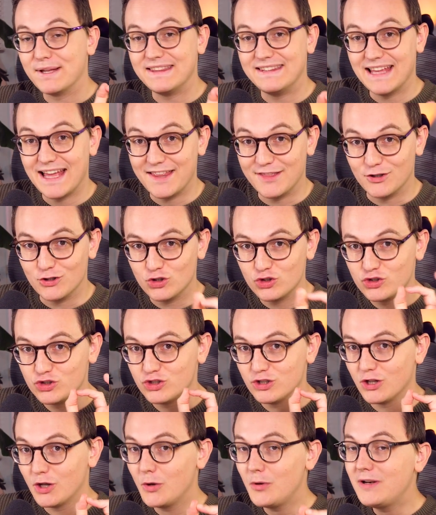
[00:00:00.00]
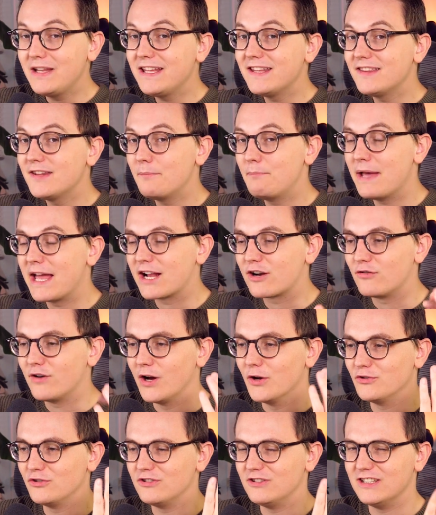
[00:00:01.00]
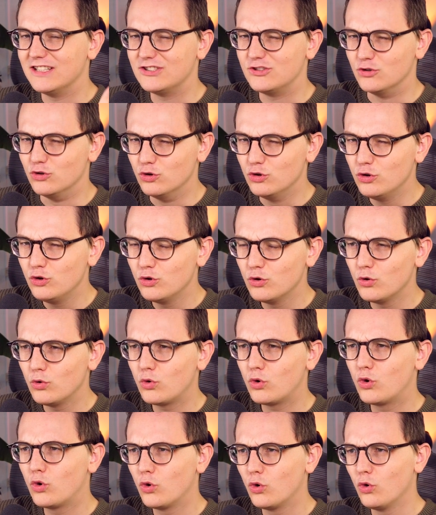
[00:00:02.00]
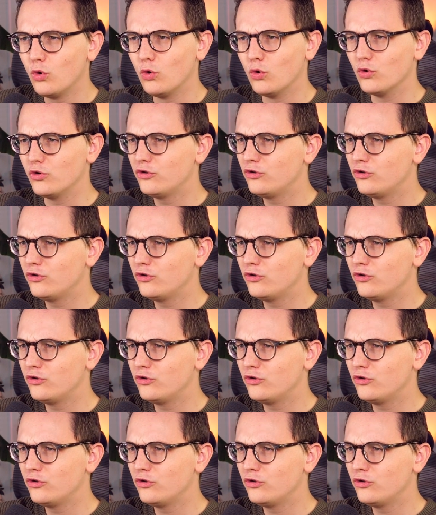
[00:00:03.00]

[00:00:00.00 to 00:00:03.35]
But then, slowly in the background, this new cool